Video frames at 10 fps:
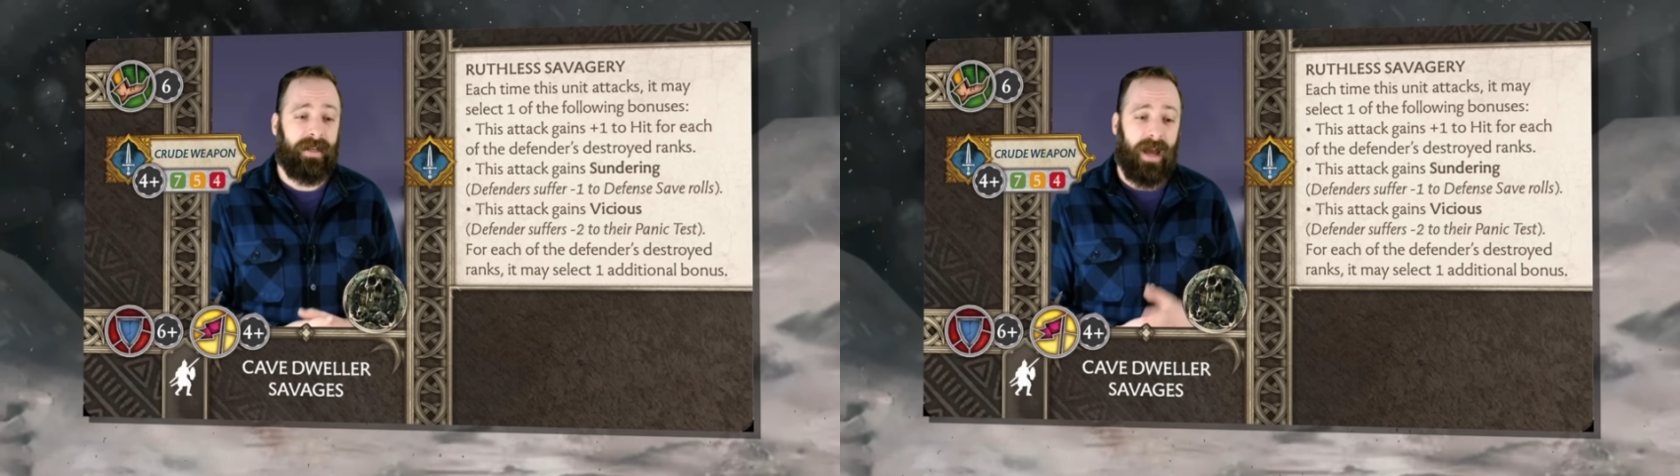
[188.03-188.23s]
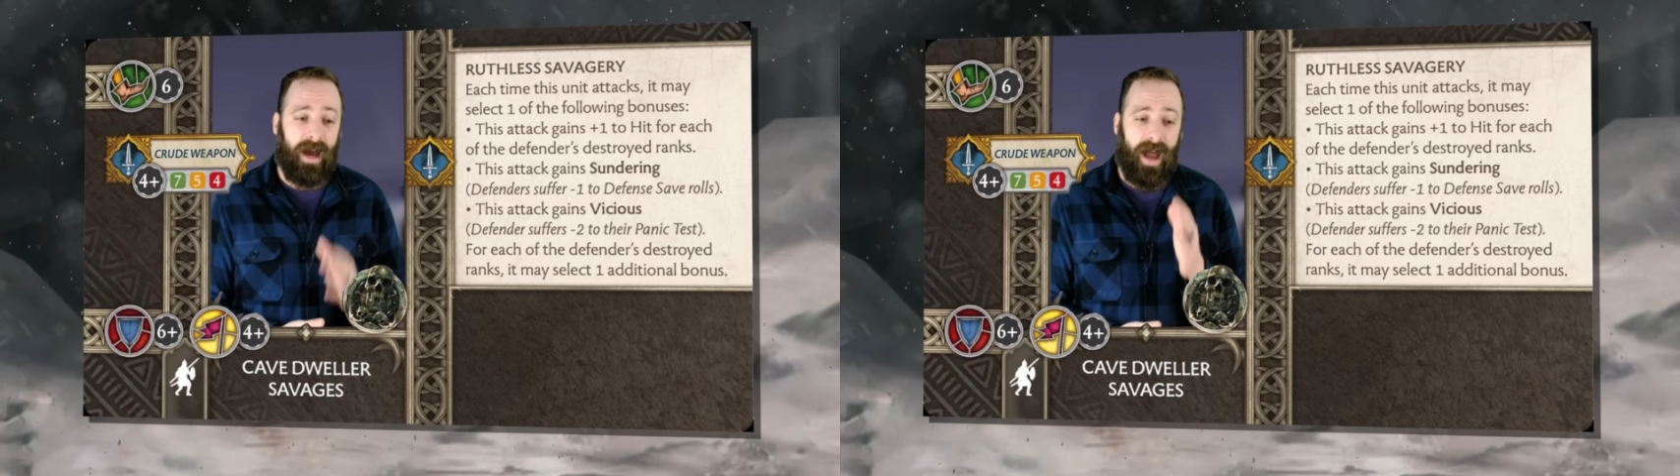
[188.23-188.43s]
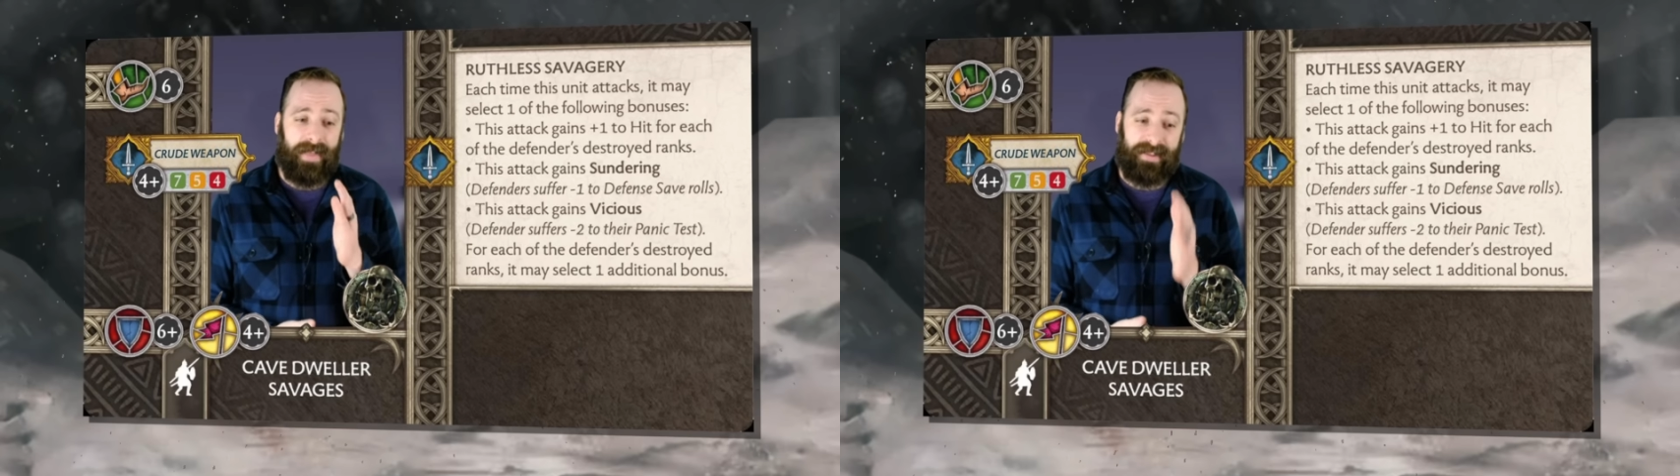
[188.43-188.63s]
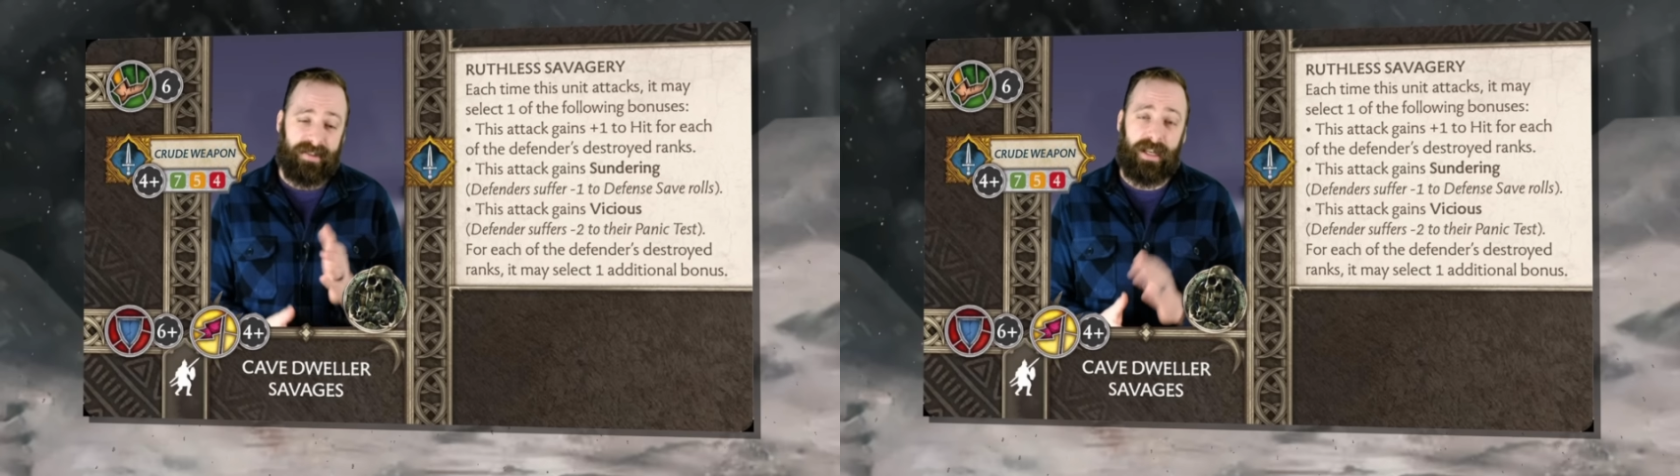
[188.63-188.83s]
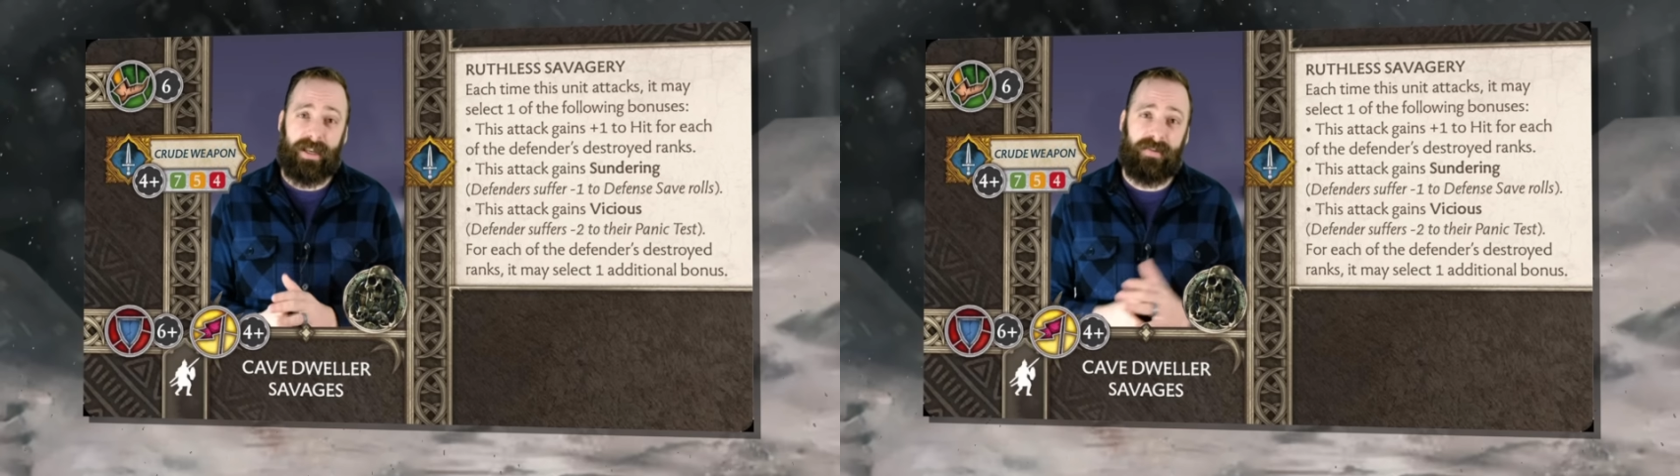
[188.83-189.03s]
And this
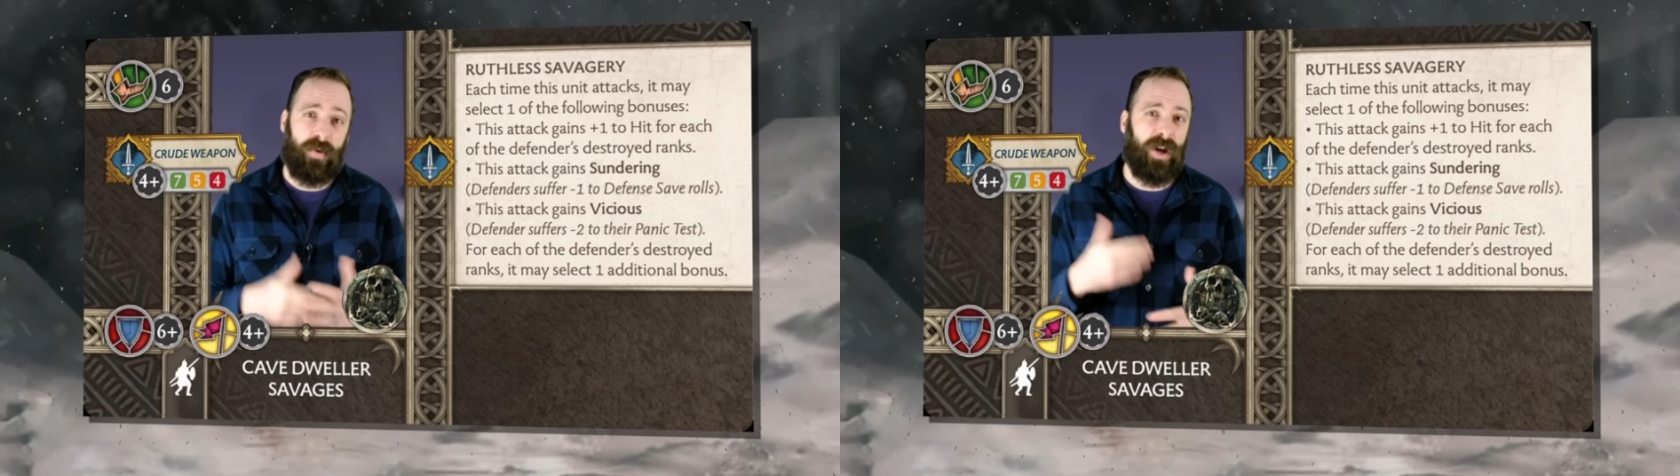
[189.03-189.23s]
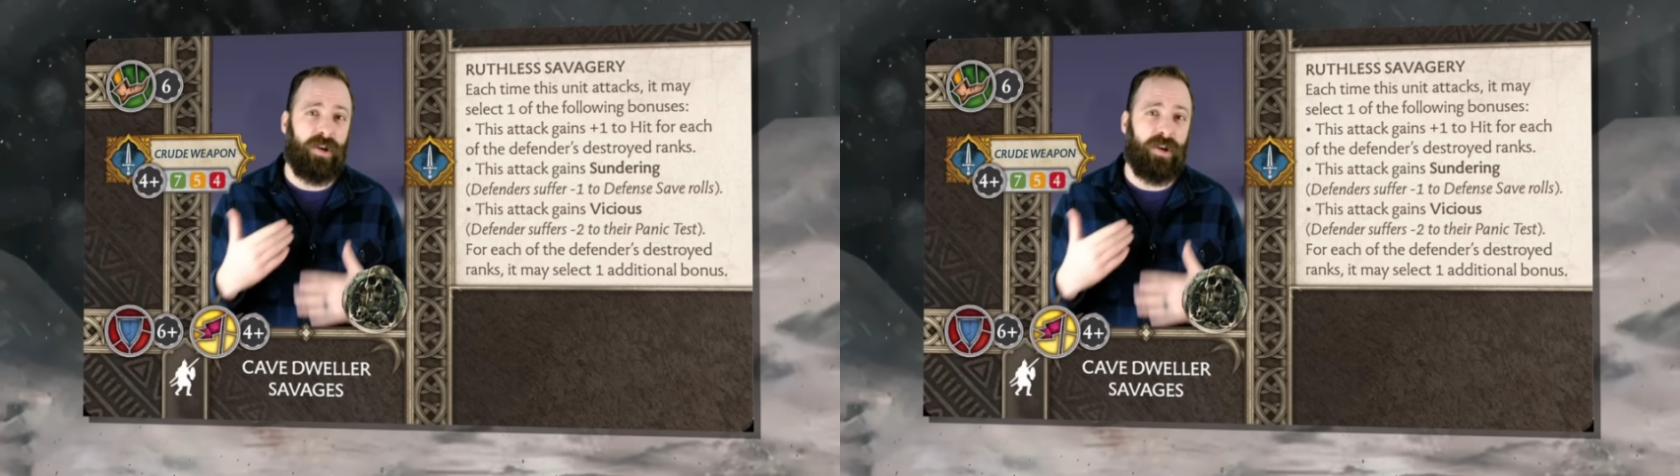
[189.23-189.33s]
is going to give you a